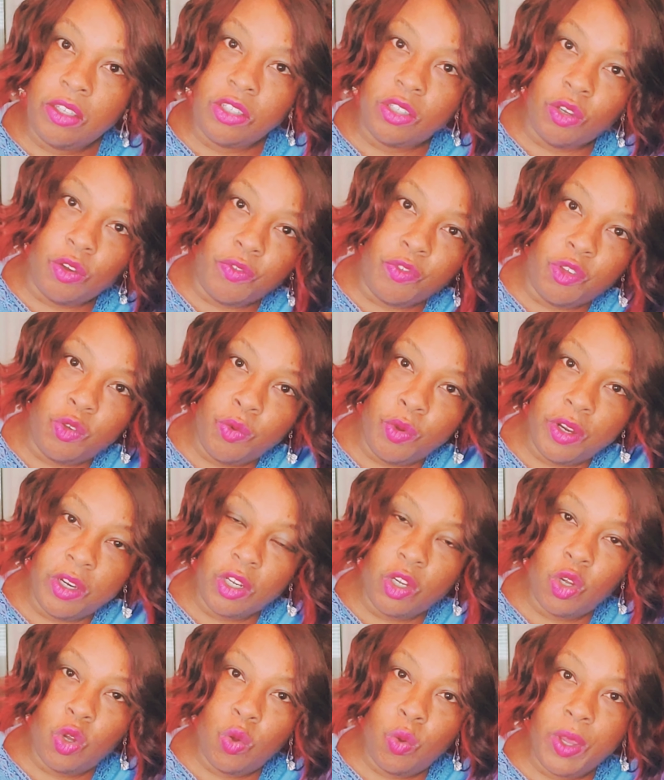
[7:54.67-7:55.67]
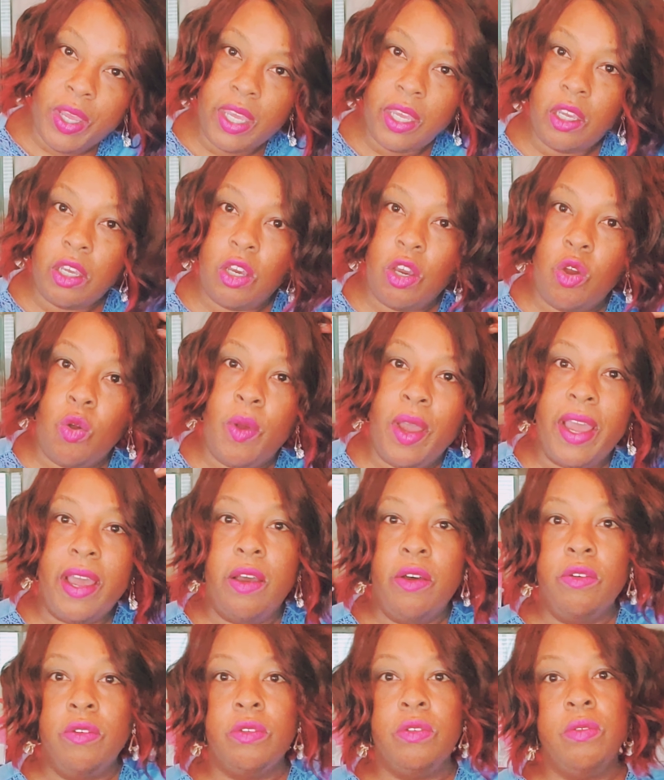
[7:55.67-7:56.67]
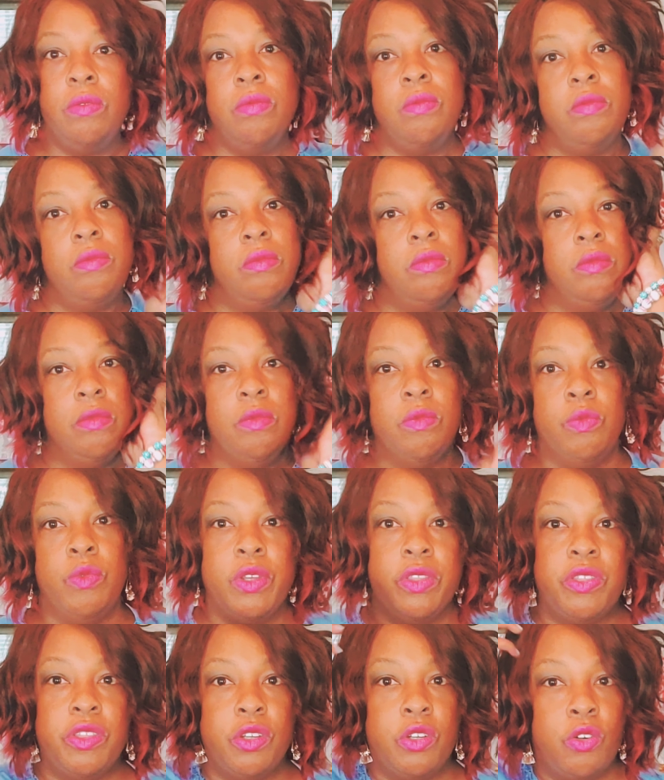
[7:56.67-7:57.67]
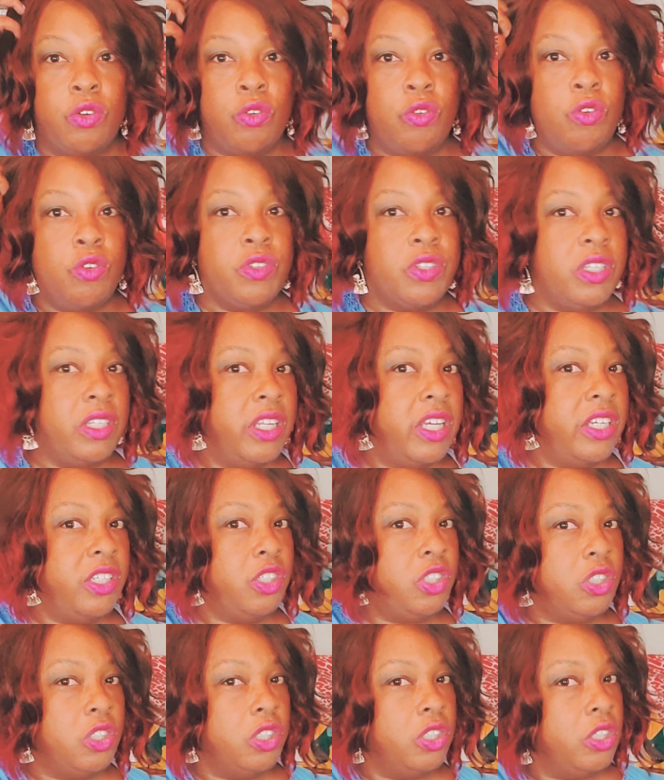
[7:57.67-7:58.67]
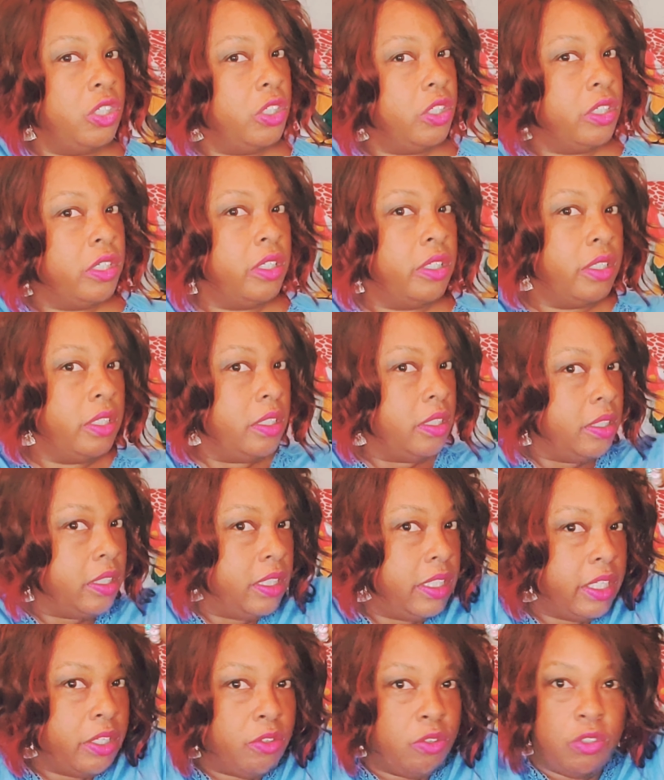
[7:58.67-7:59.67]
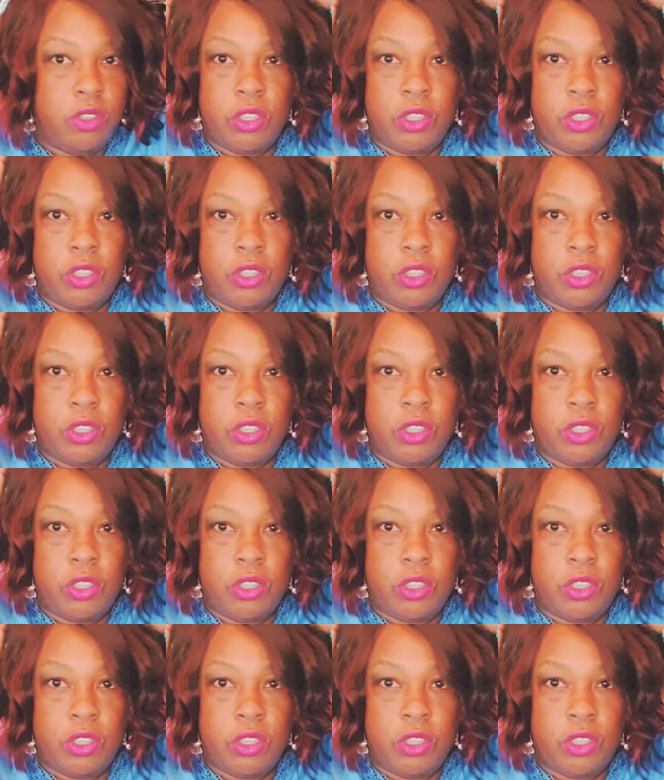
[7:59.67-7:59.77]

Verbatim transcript: So if you want a quick go out with the girls lunch look, dinner